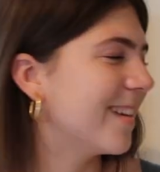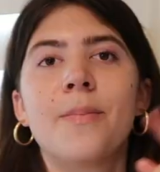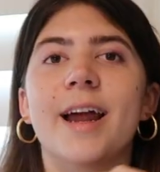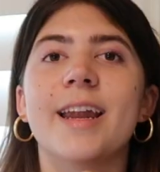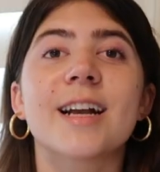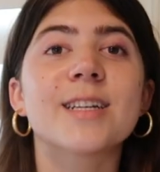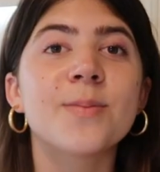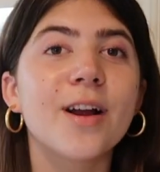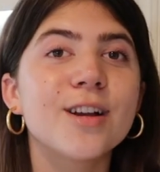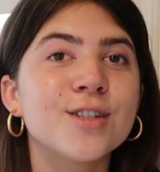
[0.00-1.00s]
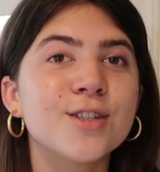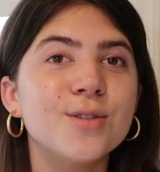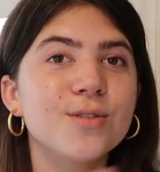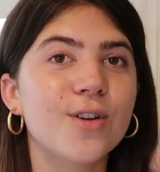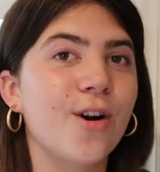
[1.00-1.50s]
My next pair of
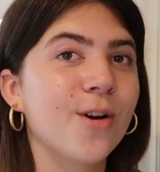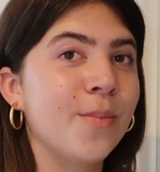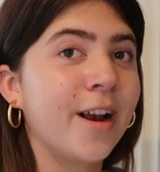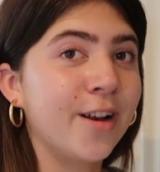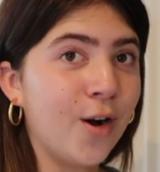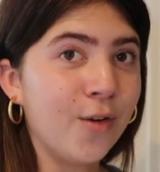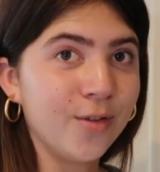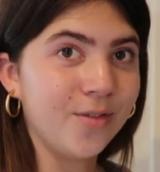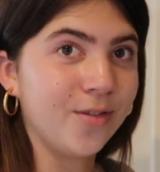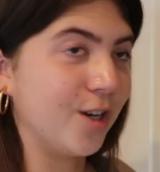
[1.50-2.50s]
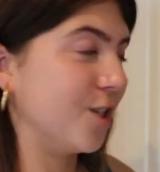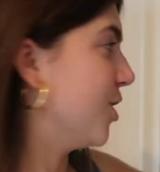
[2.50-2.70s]
shoes are my Golf LaFleur